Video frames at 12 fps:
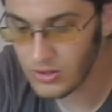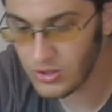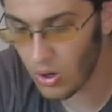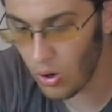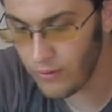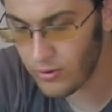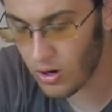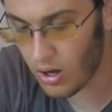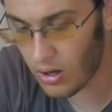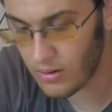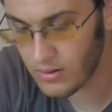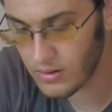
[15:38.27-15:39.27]
So
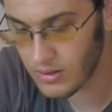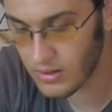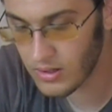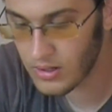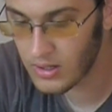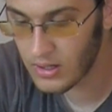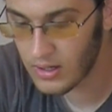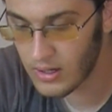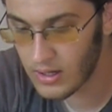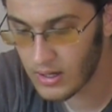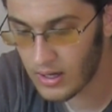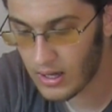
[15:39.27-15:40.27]
overall,
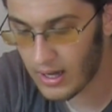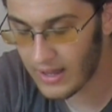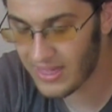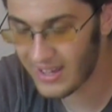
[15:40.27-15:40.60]
I